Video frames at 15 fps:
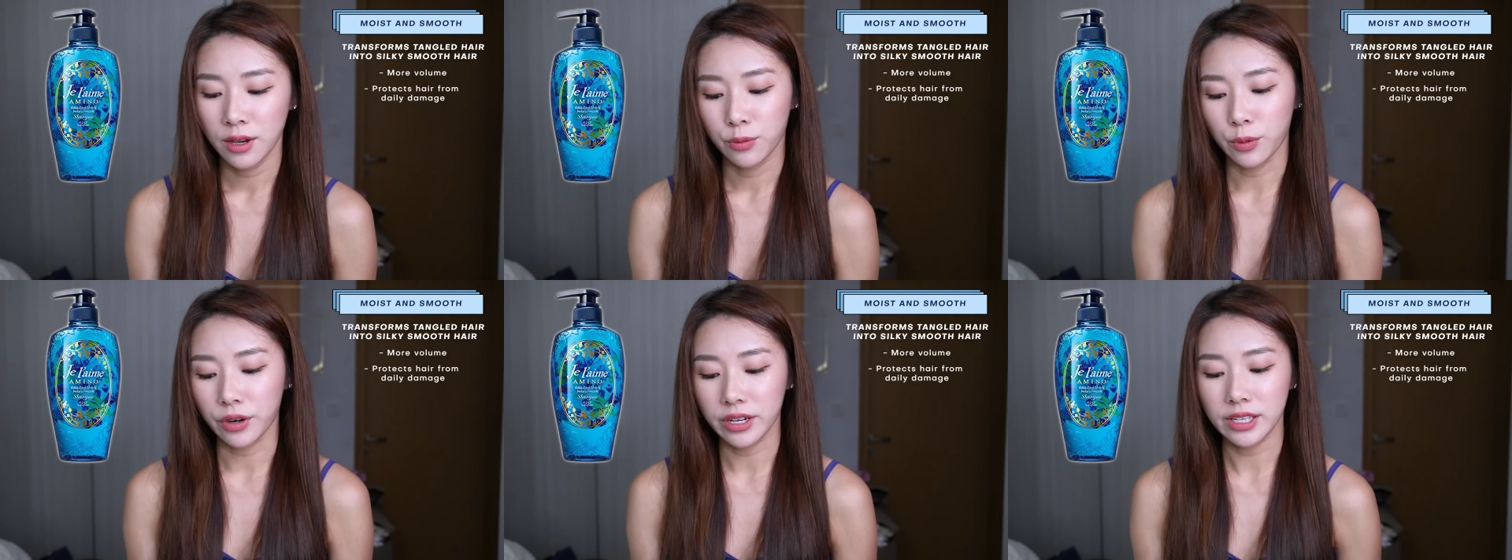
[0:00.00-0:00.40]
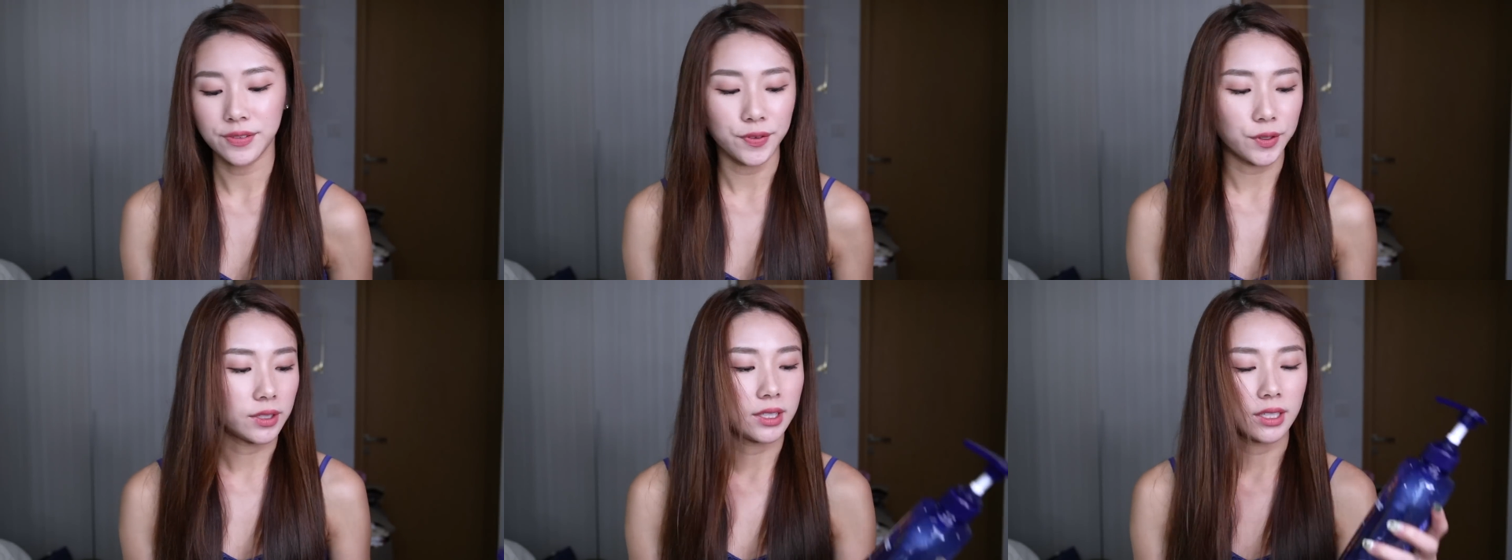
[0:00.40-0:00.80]
Whereas
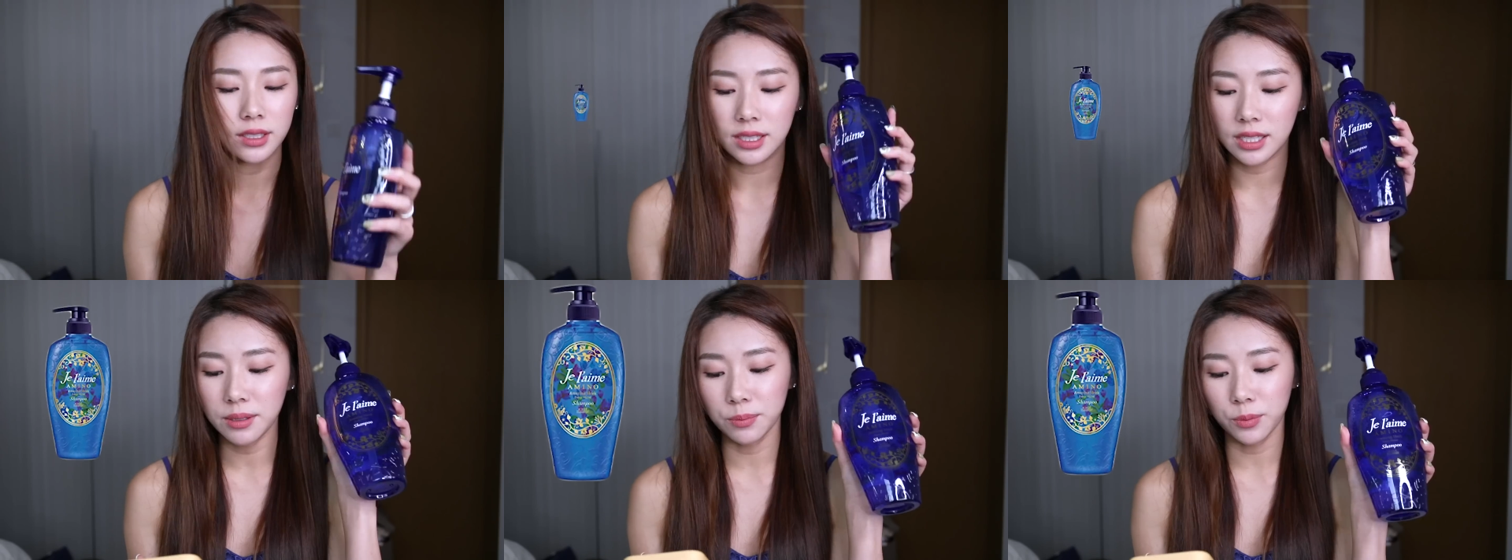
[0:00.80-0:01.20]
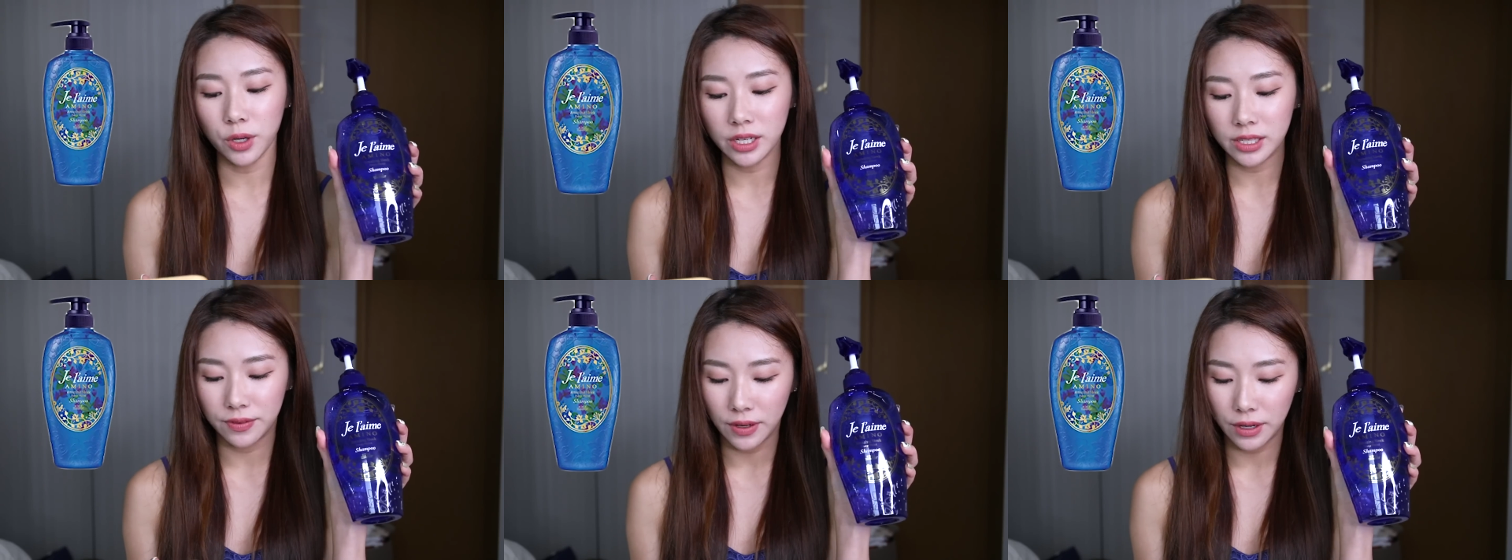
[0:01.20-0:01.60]
for the deep
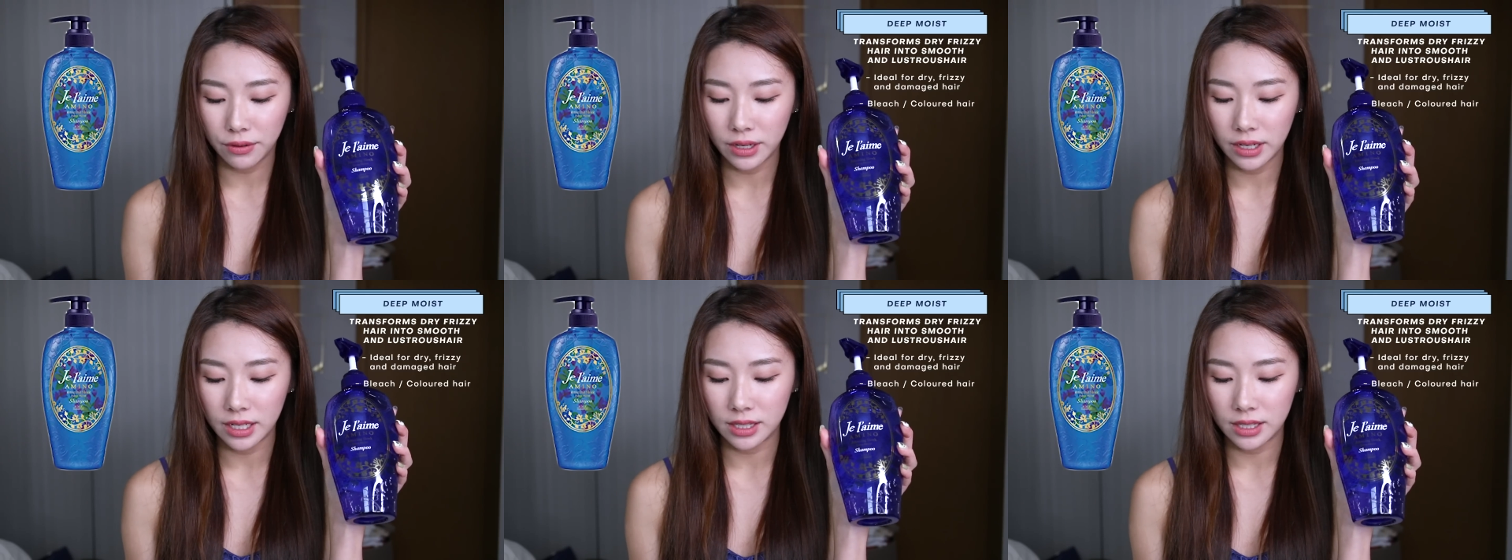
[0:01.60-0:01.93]
moist variant,